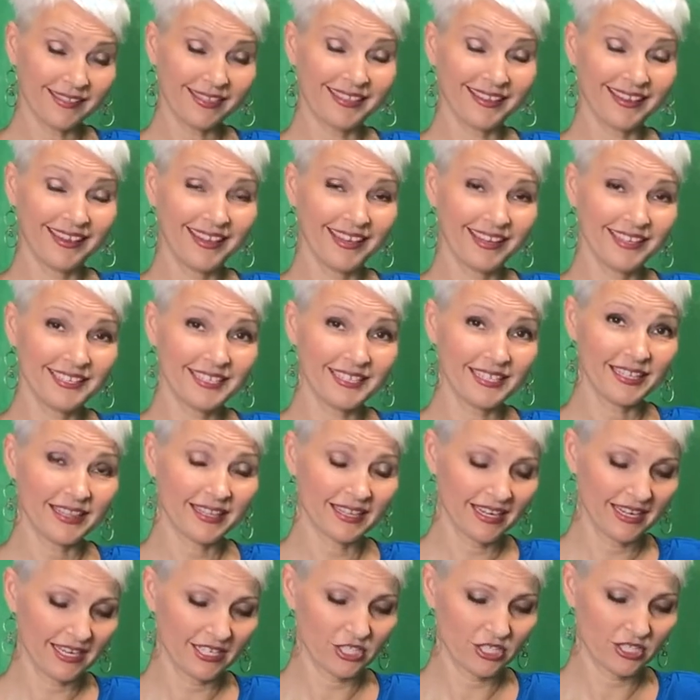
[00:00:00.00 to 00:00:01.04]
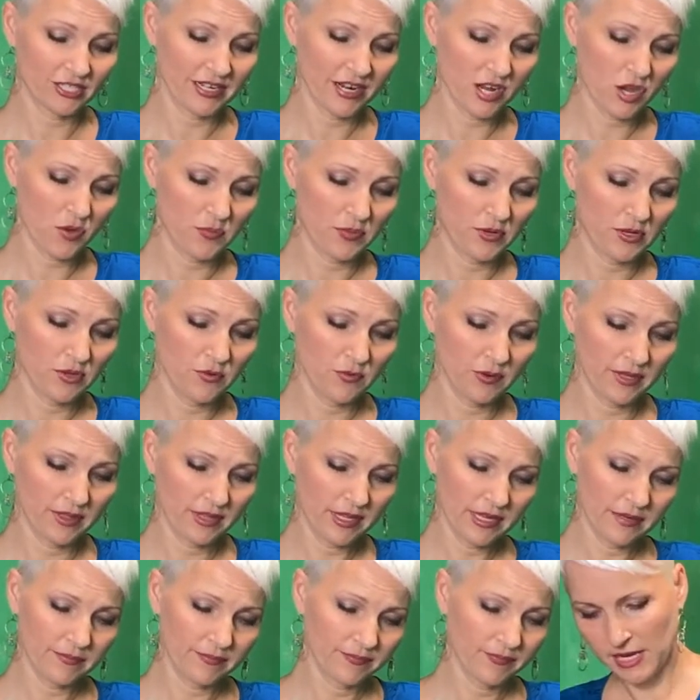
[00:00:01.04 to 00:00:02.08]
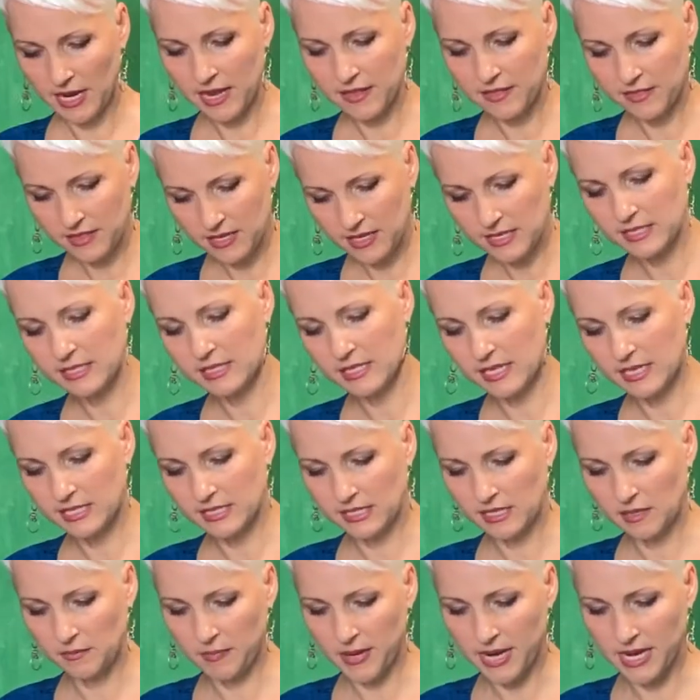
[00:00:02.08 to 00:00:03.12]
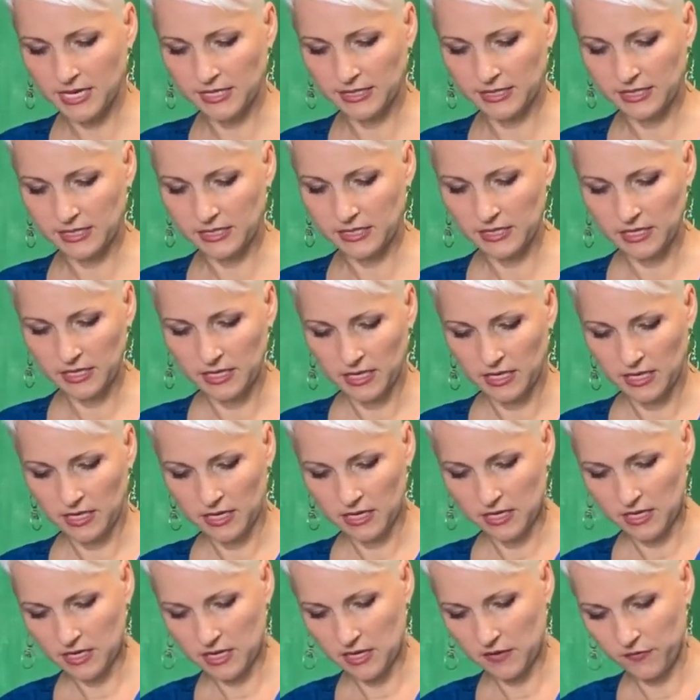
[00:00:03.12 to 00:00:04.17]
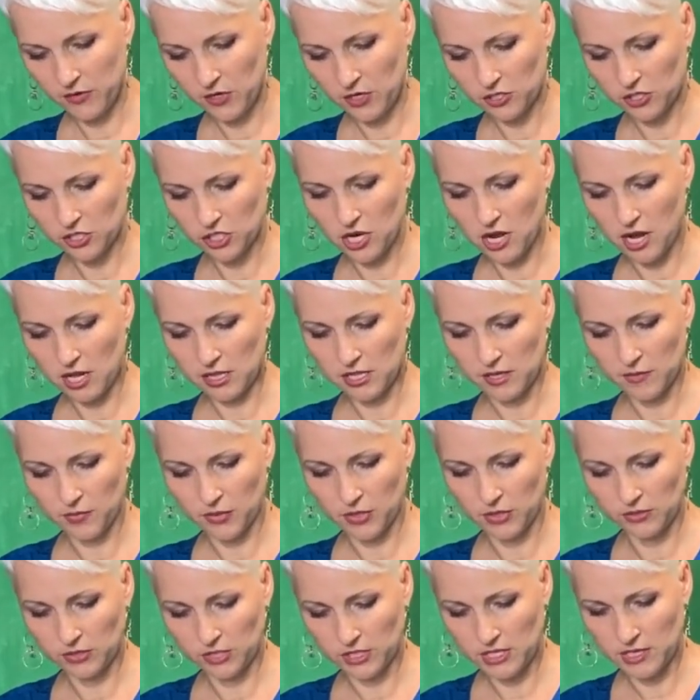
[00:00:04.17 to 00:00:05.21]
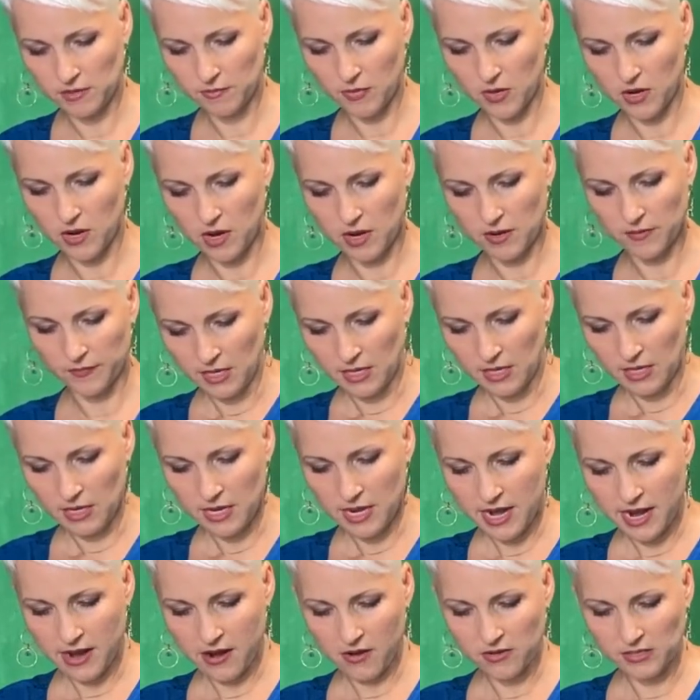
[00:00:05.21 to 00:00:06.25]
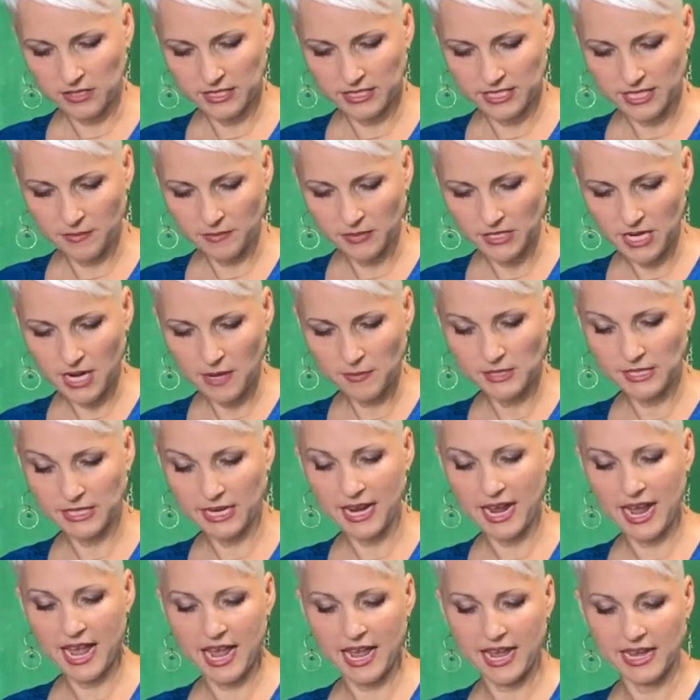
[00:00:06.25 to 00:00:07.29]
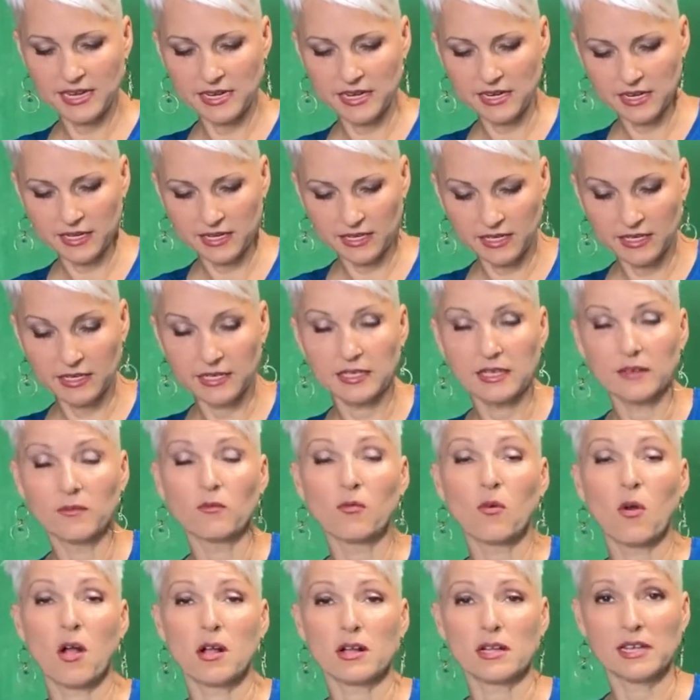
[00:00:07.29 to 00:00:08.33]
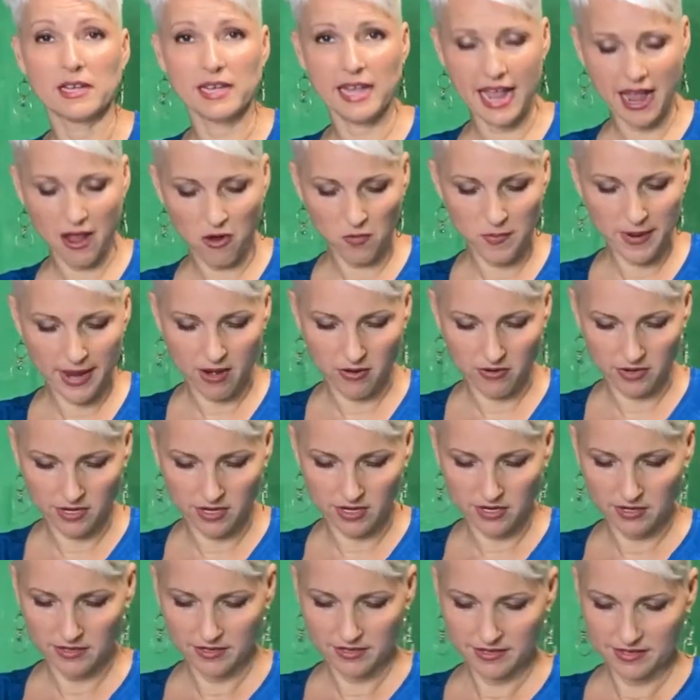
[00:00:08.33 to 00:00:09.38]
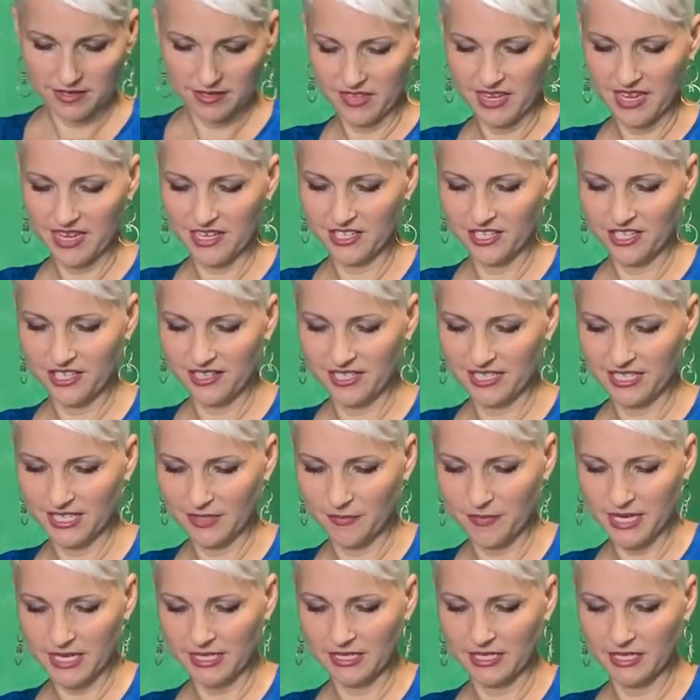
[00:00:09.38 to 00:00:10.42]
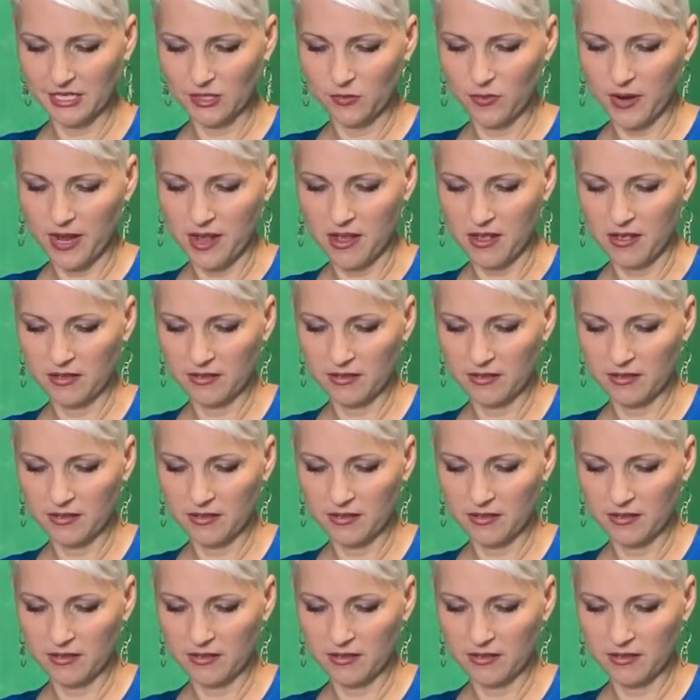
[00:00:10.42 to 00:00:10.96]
the kids in the kitchen helping you with it. And this is the base of your chocolate protein bar. Now, sometimes I add raw cacao powder into this mix as well.